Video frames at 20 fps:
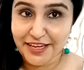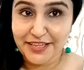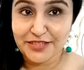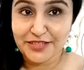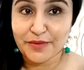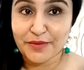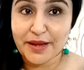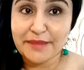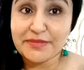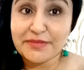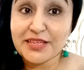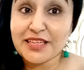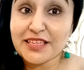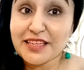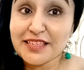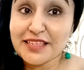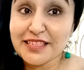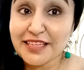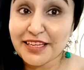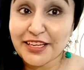why I'm
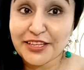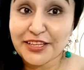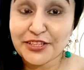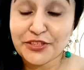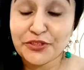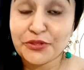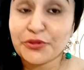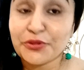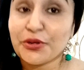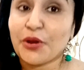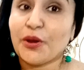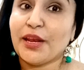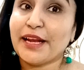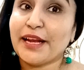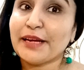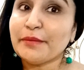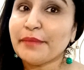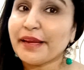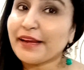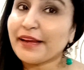suggesting it to you. Let
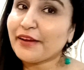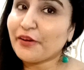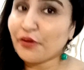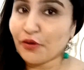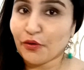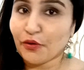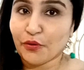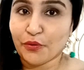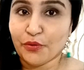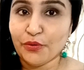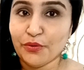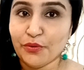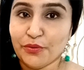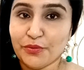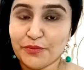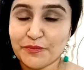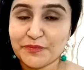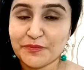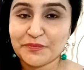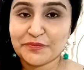me go
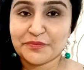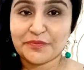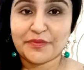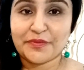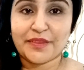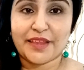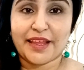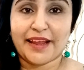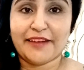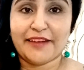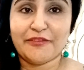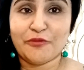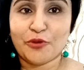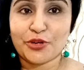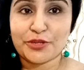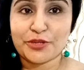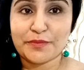and wash my